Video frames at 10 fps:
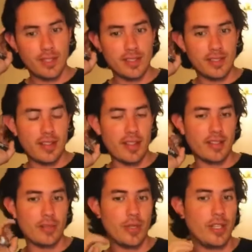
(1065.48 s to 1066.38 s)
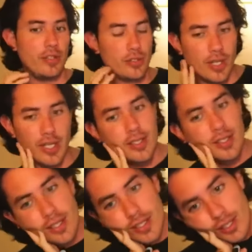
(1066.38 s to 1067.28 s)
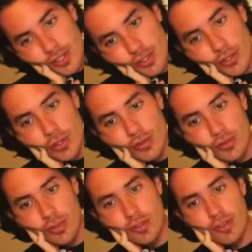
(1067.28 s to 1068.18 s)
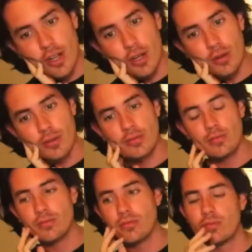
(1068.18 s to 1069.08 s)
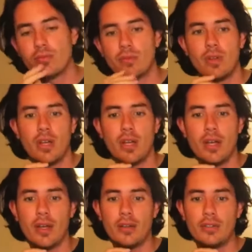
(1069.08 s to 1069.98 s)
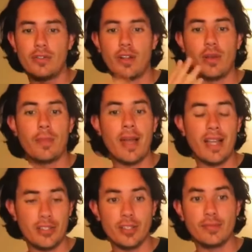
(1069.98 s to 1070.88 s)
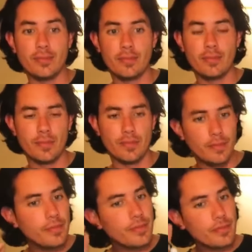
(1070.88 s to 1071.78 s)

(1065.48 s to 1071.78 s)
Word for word: This is the thing that we usually do to follow uh, to follow a pattern. Hmm.